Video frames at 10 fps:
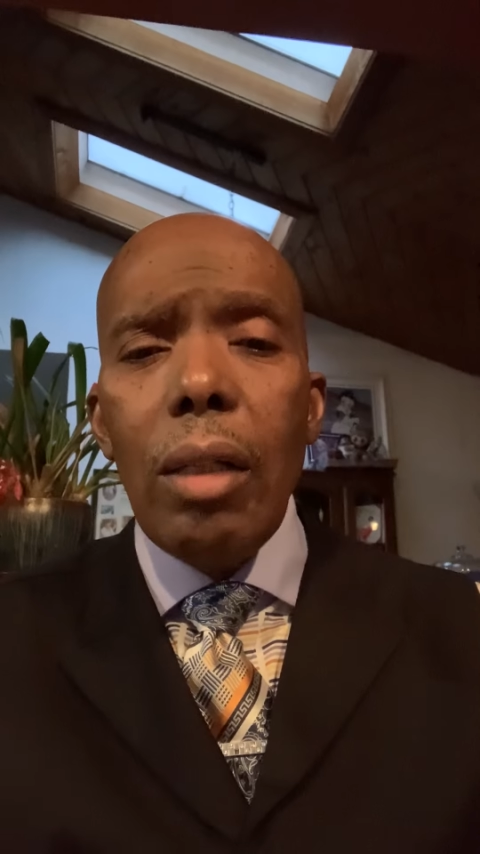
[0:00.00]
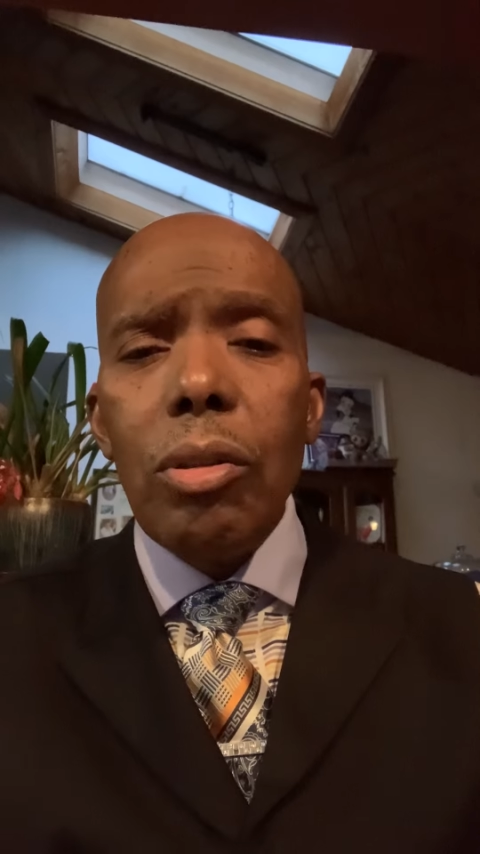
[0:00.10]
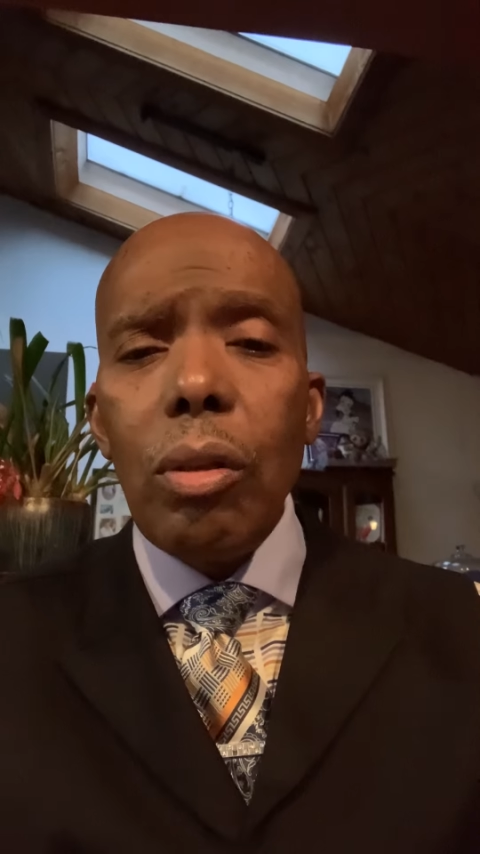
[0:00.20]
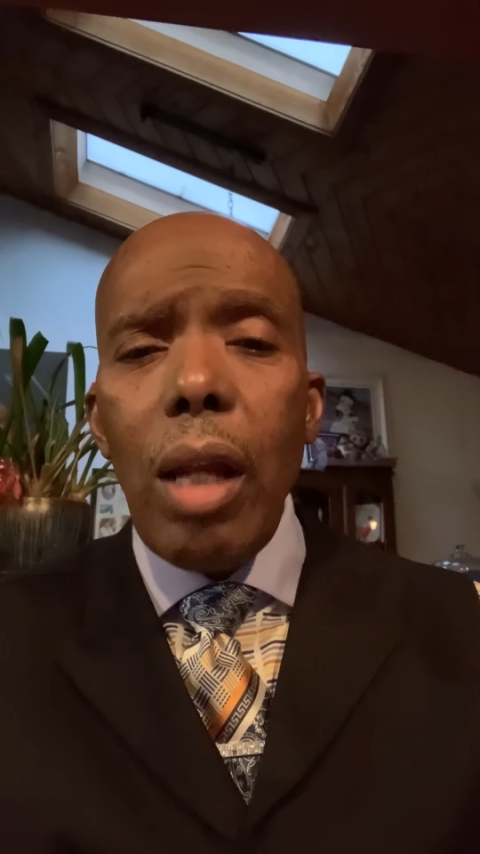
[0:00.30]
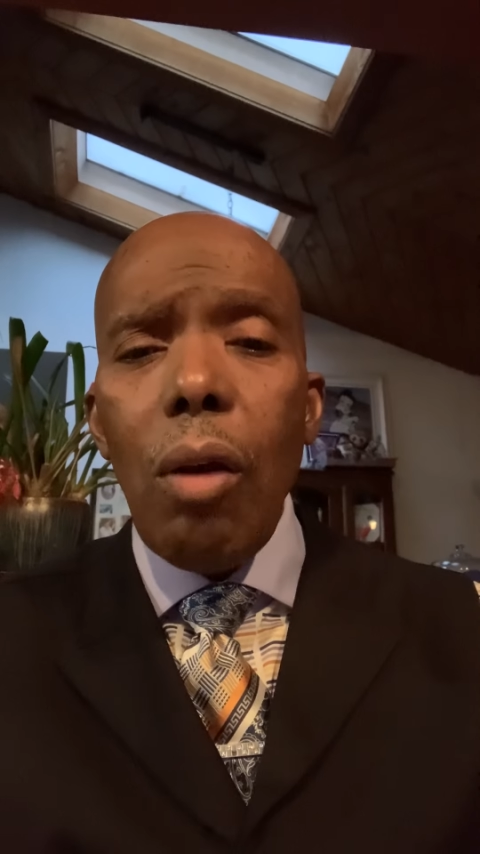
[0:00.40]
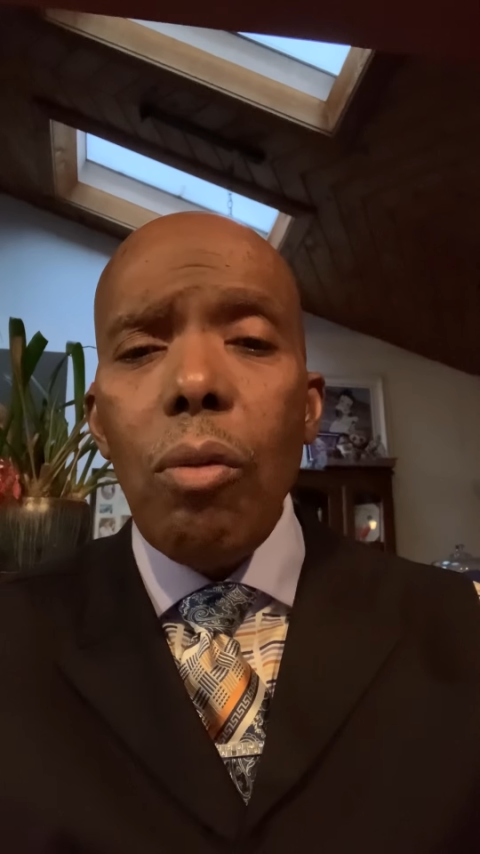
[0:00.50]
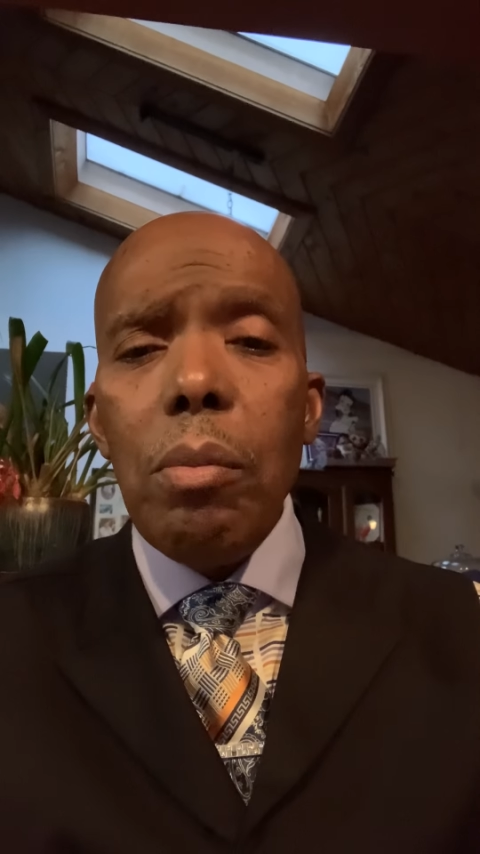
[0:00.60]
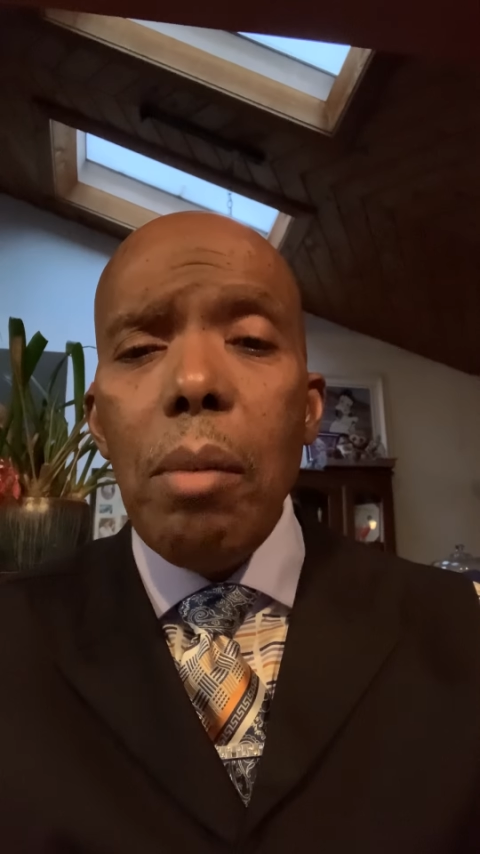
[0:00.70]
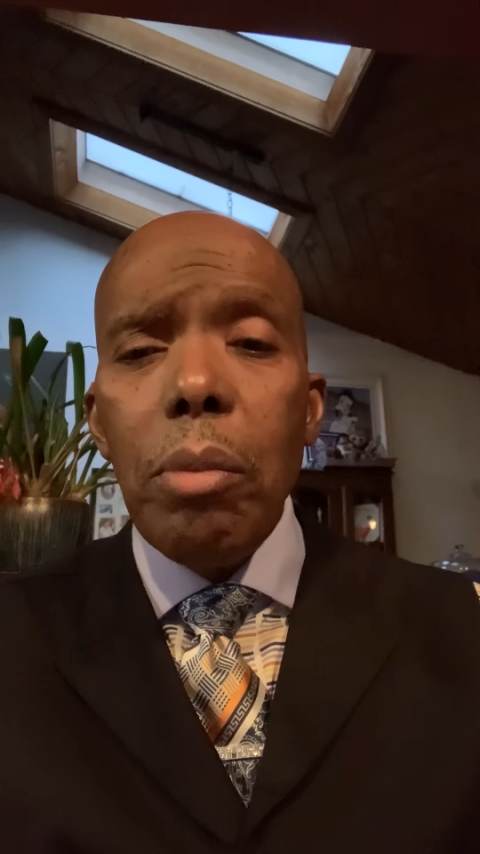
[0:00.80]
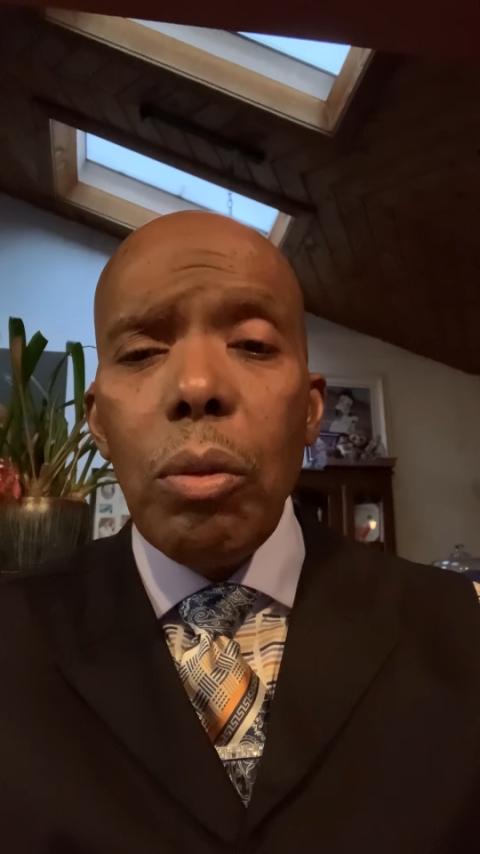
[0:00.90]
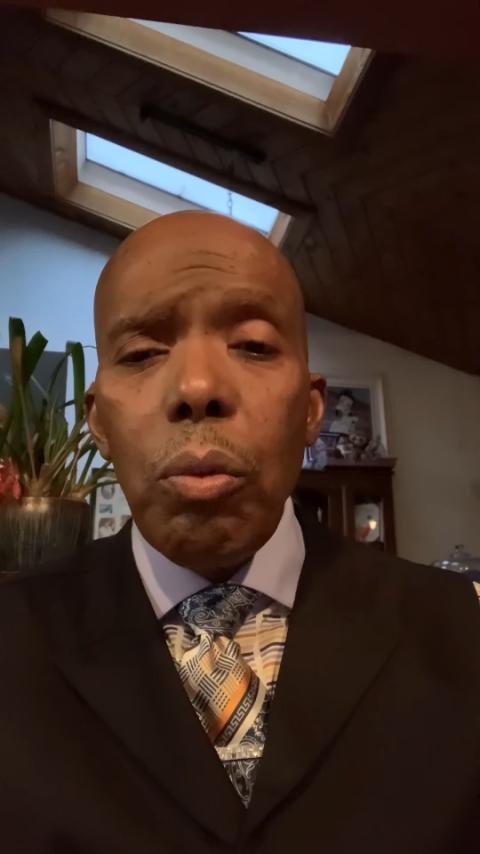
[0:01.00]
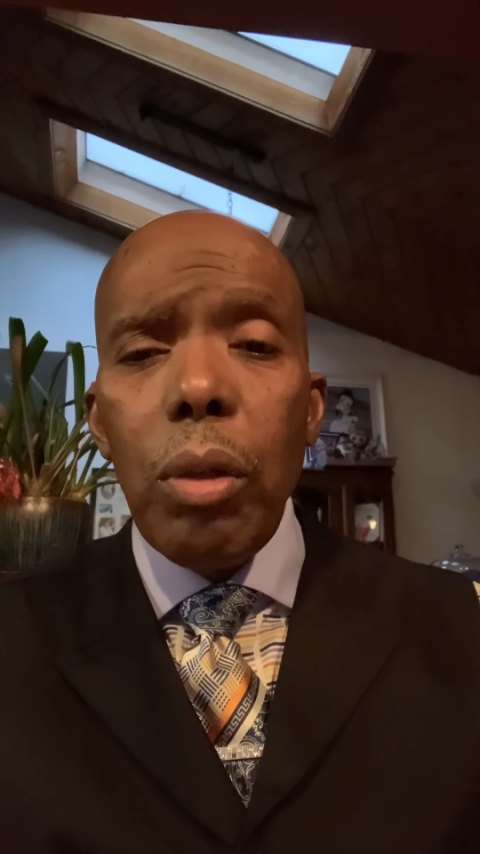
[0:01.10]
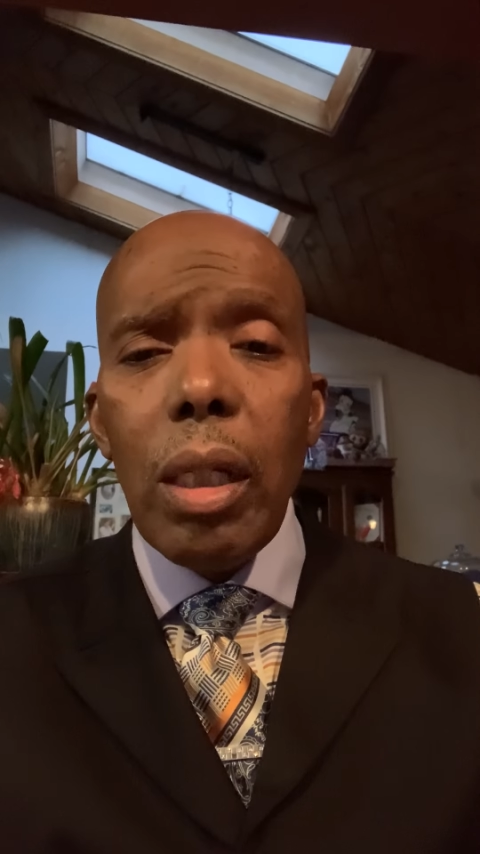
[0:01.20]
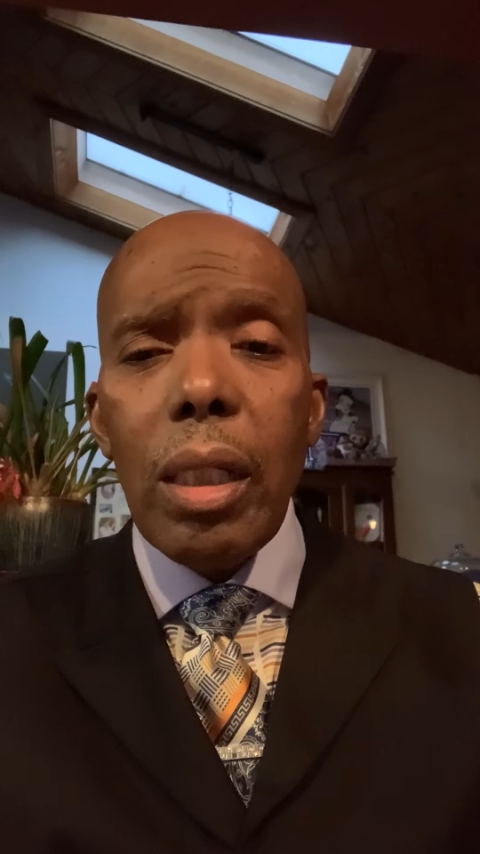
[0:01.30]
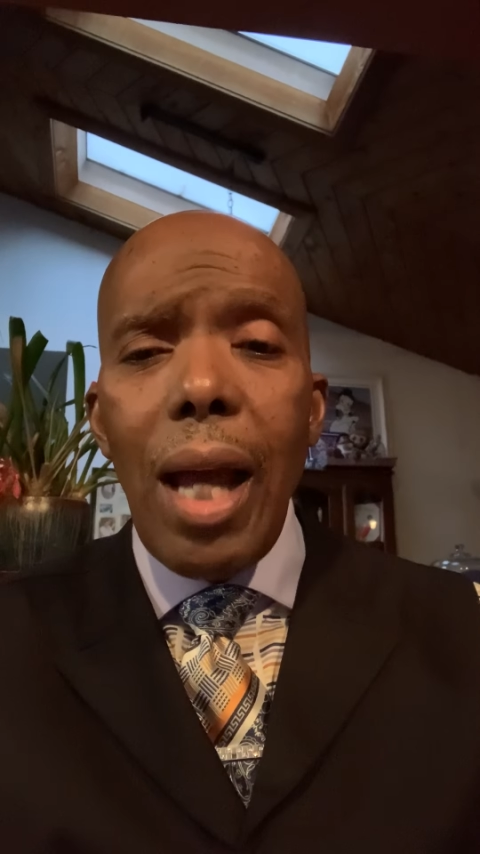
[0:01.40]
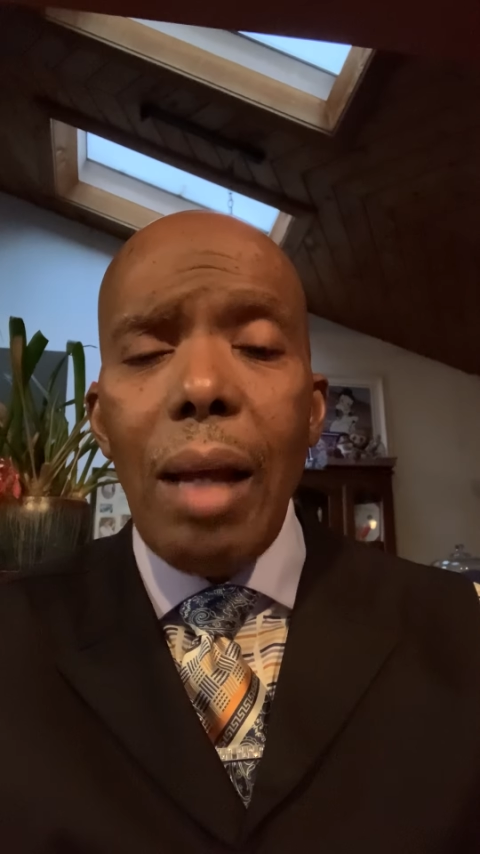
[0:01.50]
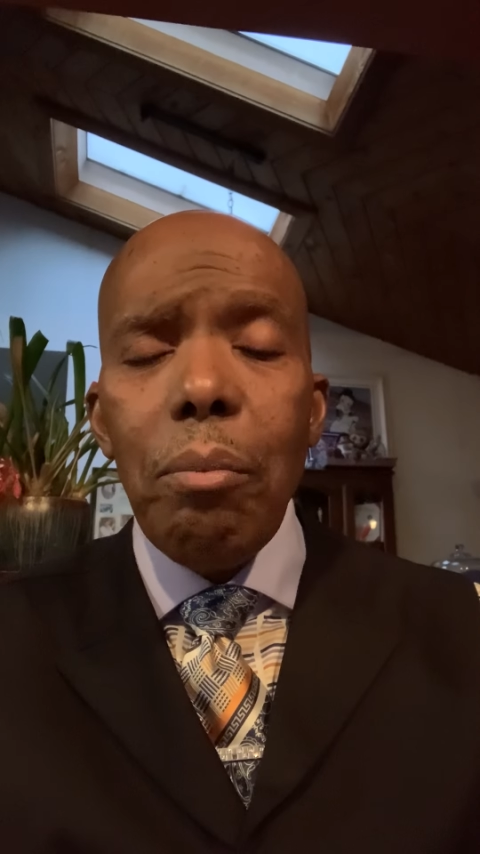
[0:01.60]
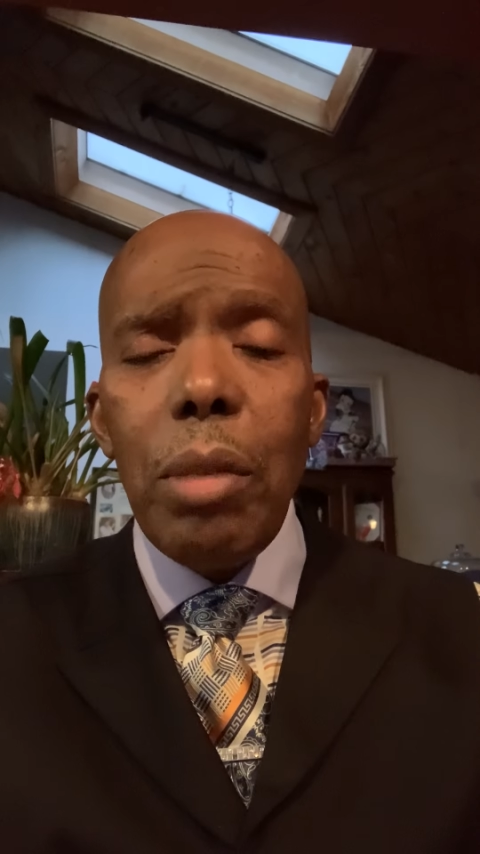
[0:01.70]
So now remember, we are not